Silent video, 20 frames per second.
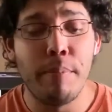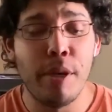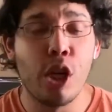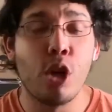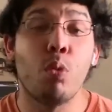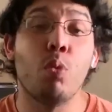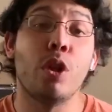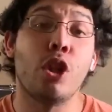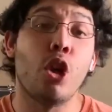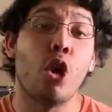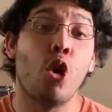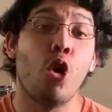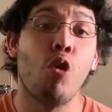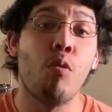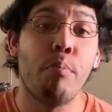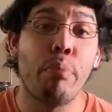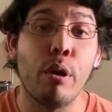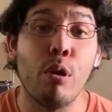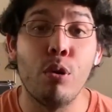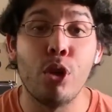I'm here with the
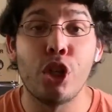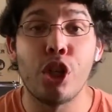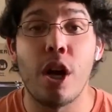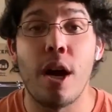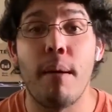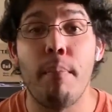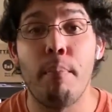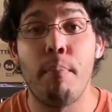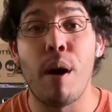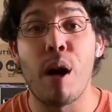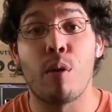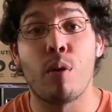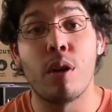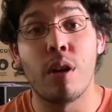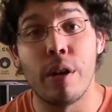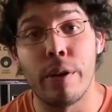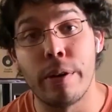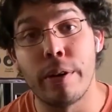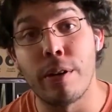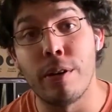Home Pro Shop Bottle
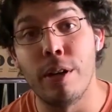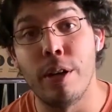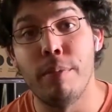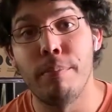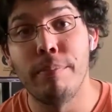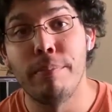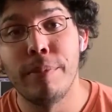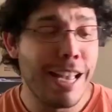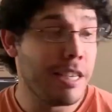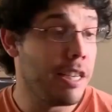Cutter Club.